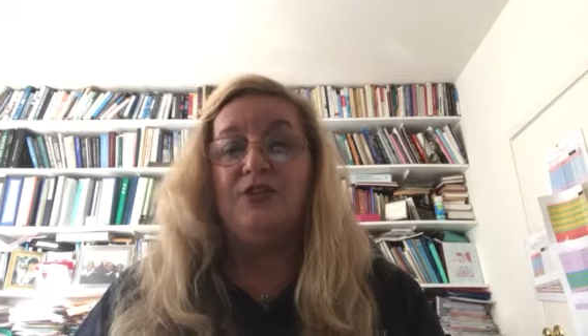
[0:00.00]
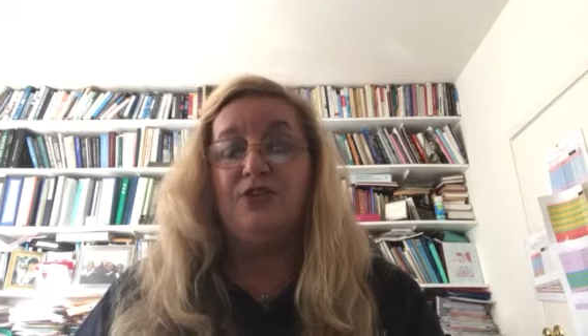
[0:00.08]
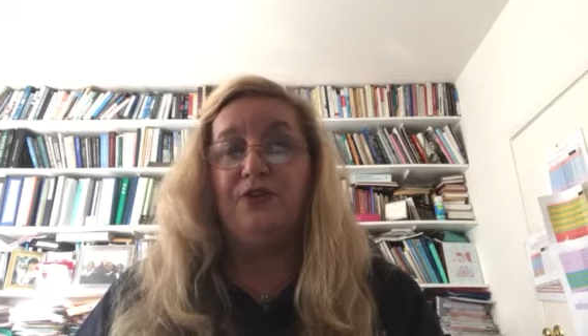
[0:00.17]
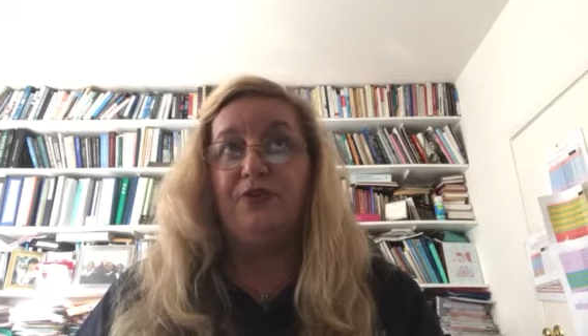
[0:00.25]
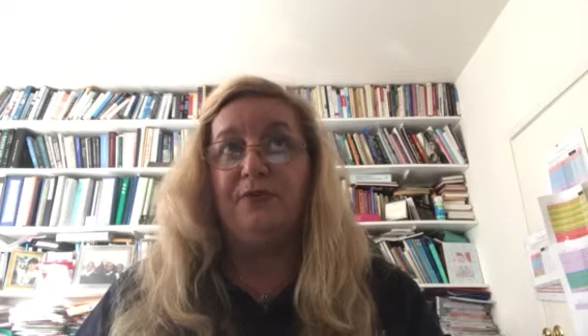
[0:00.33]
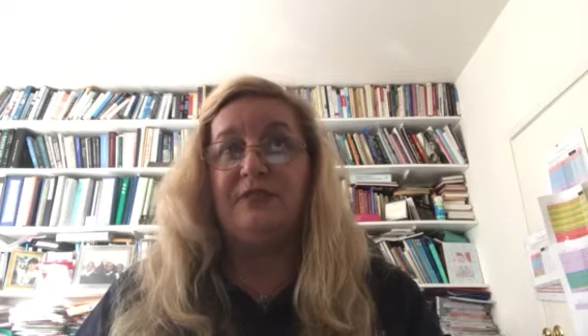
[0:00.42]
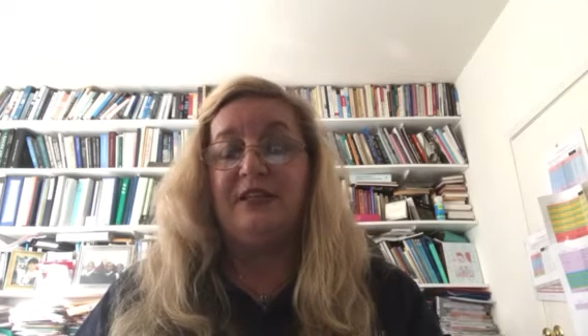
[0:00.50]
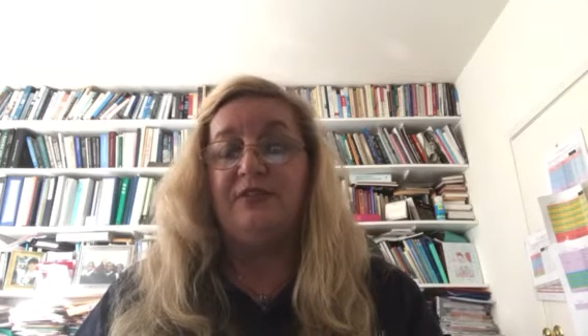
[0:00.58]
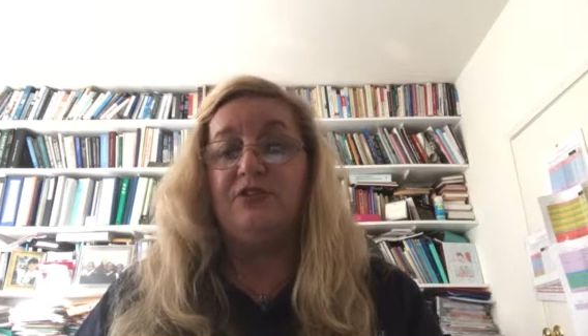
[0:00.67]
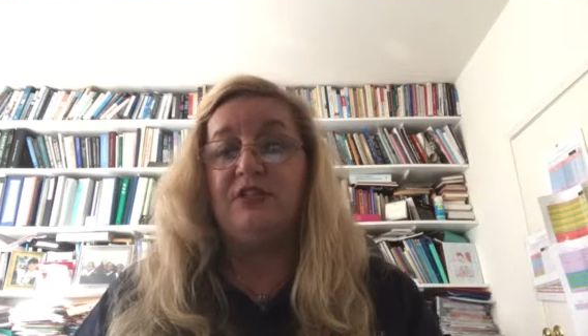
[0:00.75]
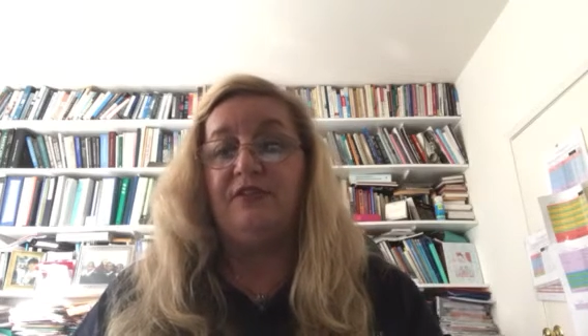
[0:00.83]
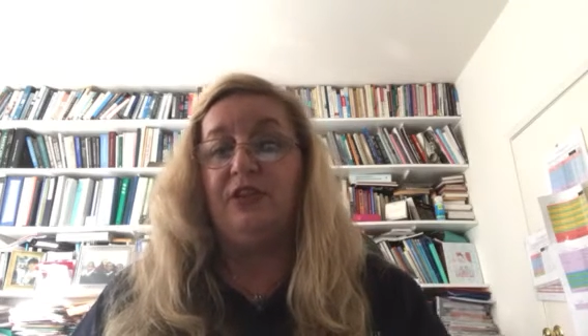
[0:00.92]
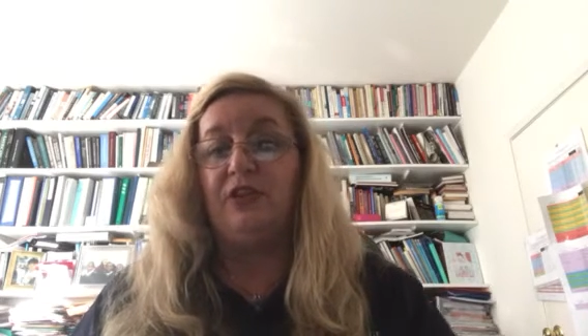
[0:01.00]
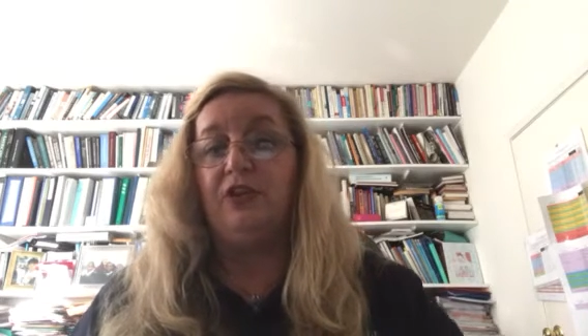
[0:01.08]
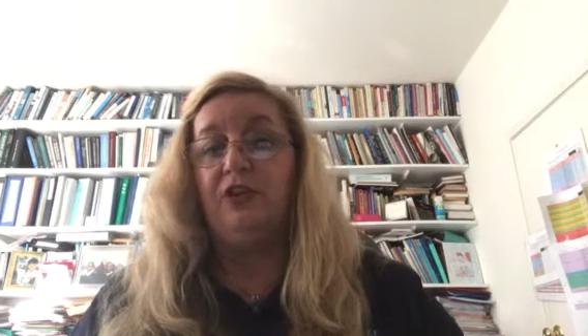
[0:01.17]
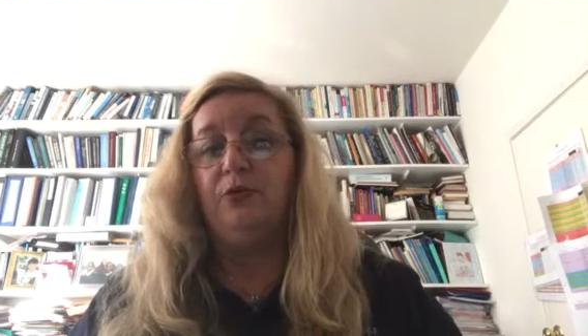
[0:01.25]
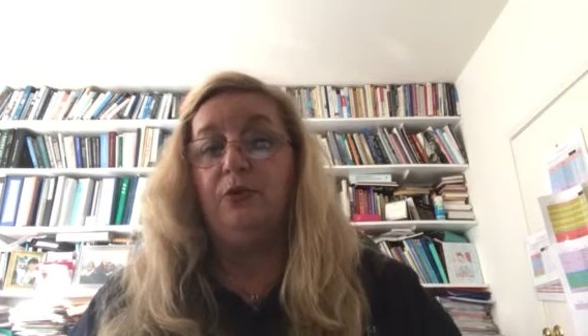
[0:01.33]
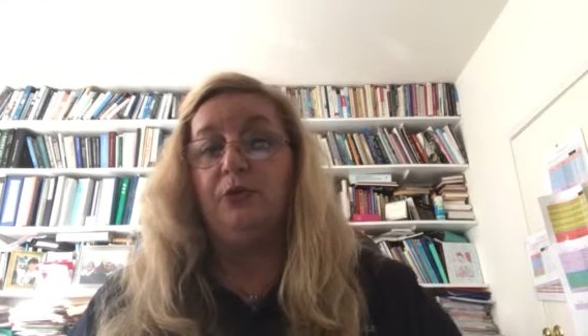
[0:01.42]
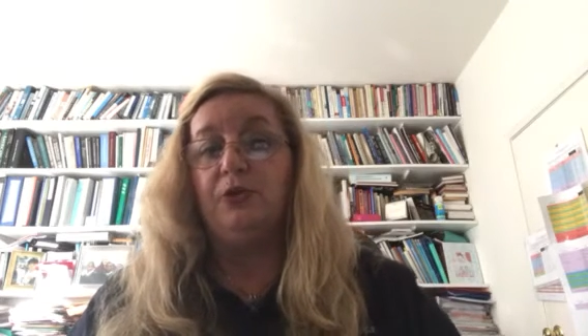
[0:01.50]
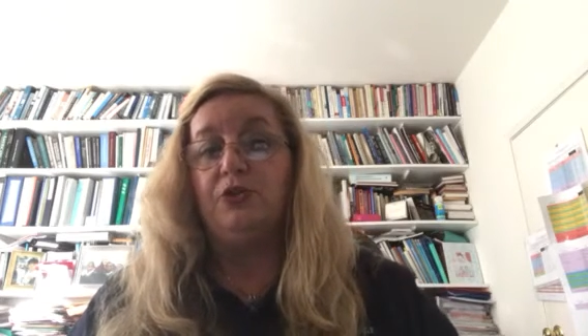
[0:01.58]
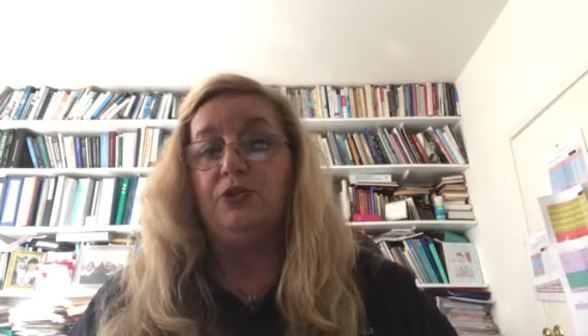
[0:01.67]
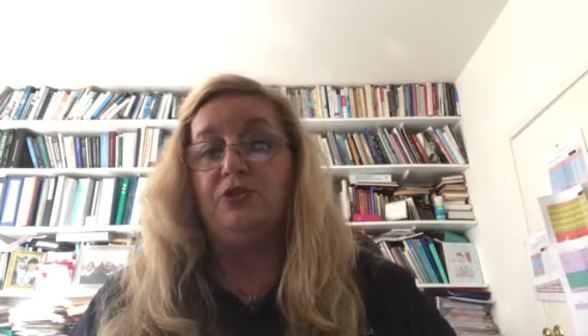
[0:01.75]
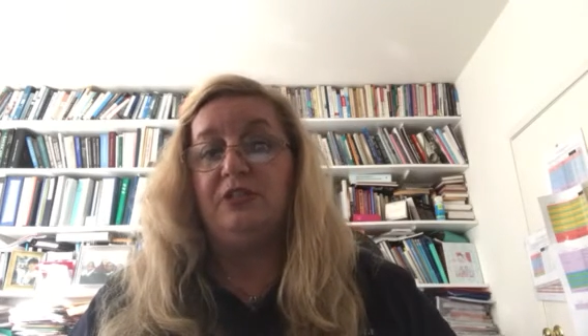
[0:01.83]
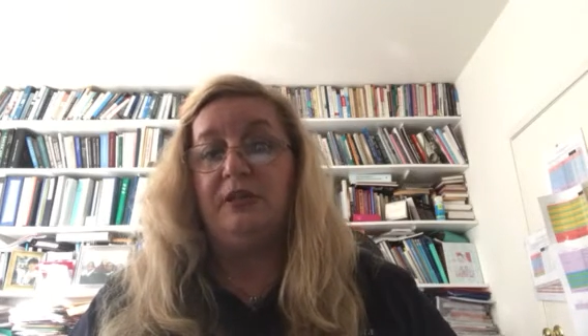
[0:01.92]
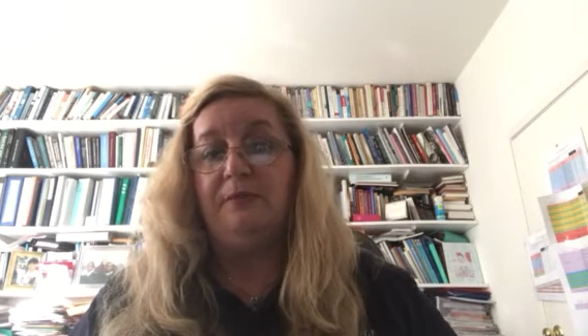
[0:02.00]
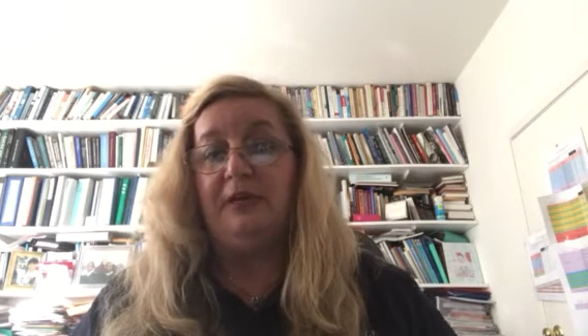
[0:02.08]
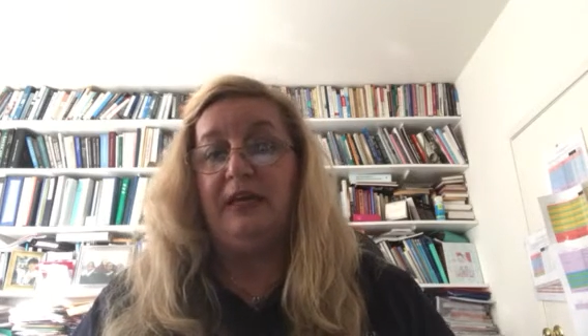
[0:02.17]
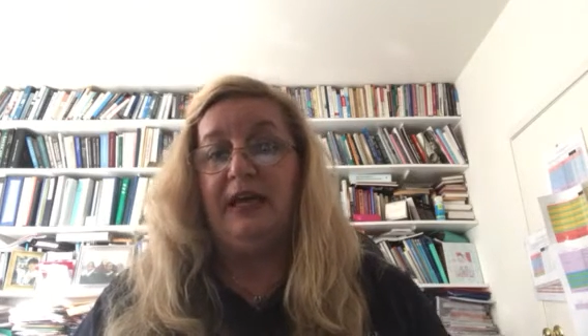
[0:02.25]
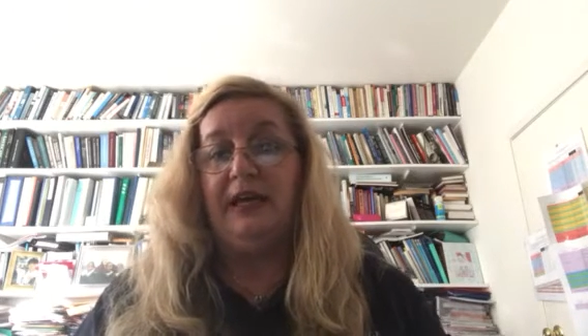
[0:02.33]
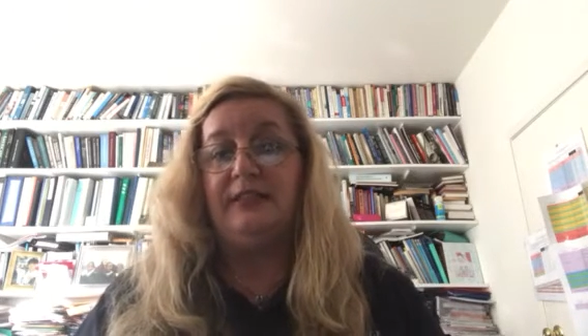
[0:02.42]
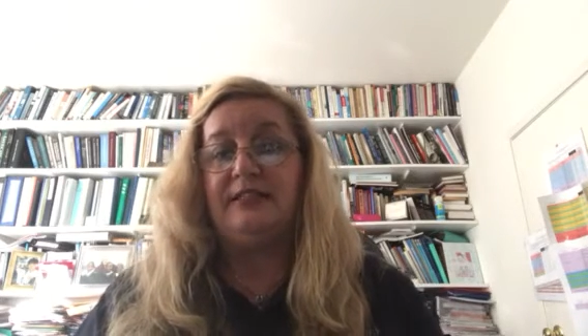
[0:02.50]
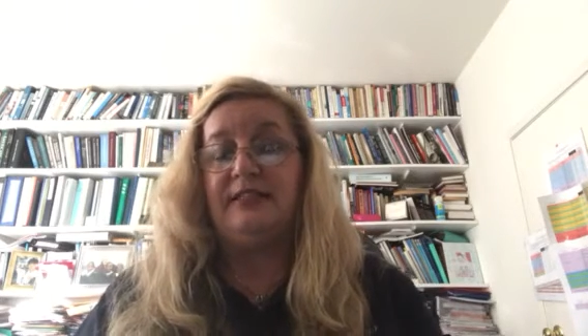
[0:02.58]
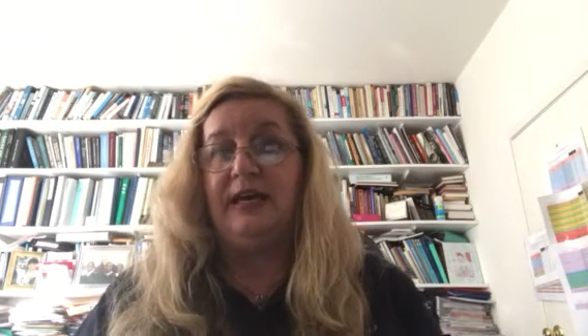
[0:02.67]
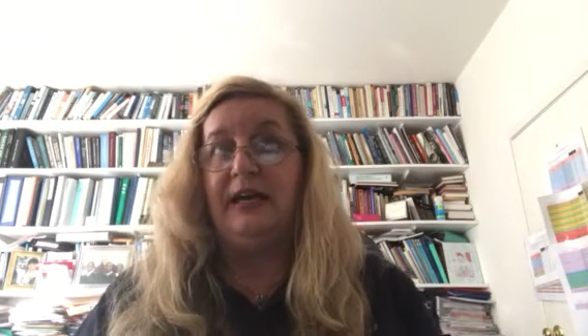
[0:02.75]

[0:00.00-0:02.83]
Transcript: So from 7 to 7:30, we will do TPA